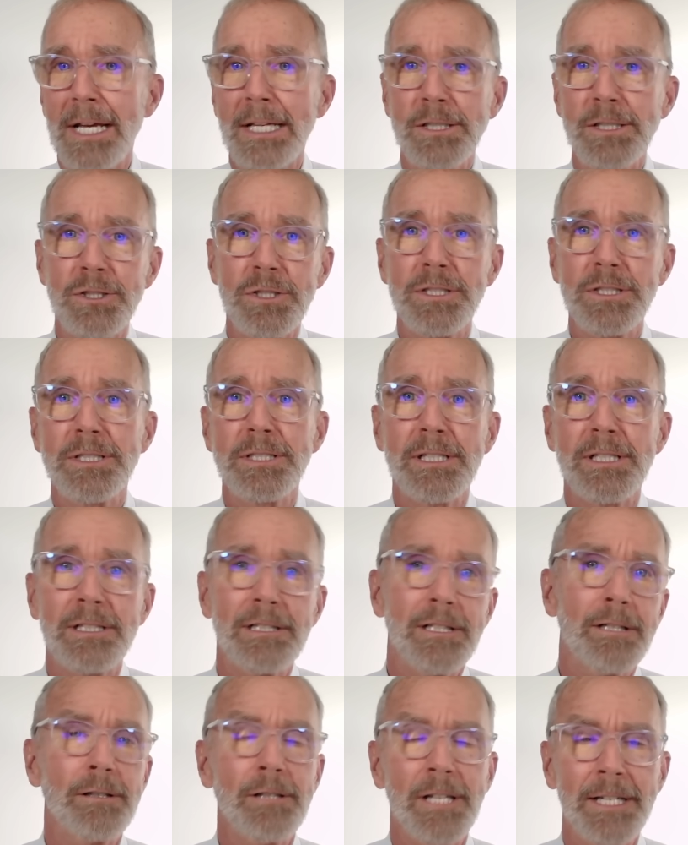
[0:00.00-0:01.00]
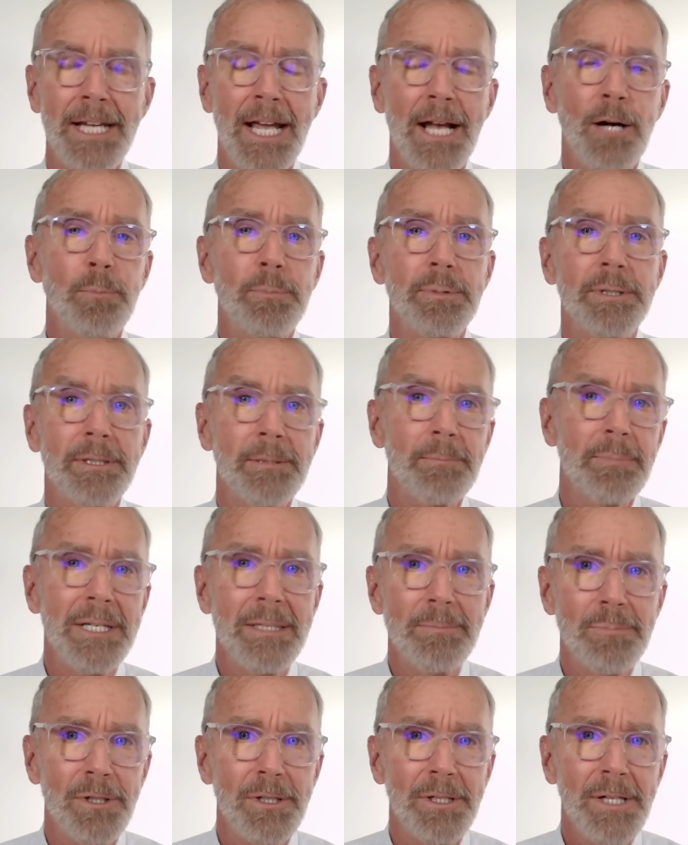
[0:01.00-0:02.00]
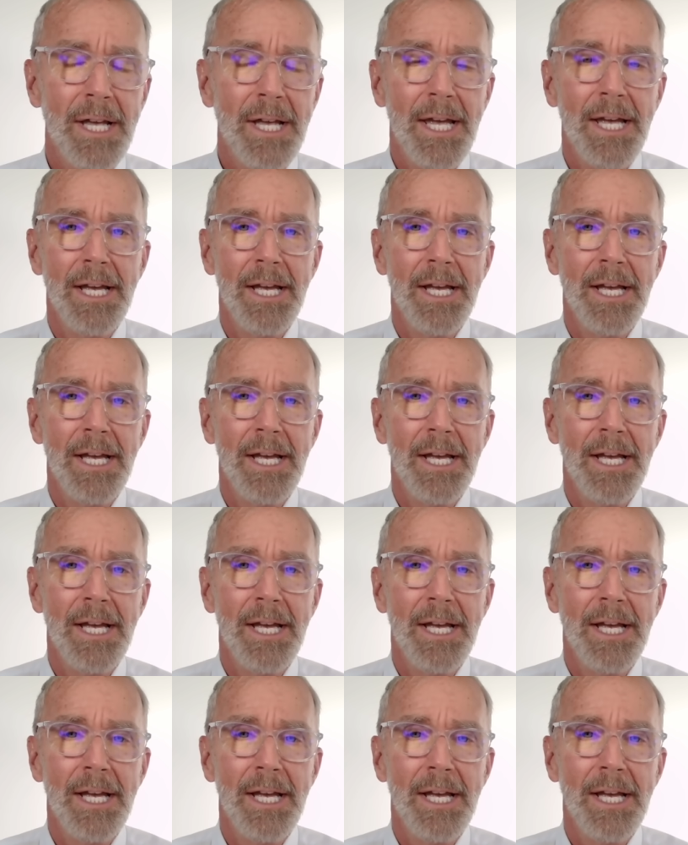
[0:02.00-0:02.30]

and she's clearly helping people.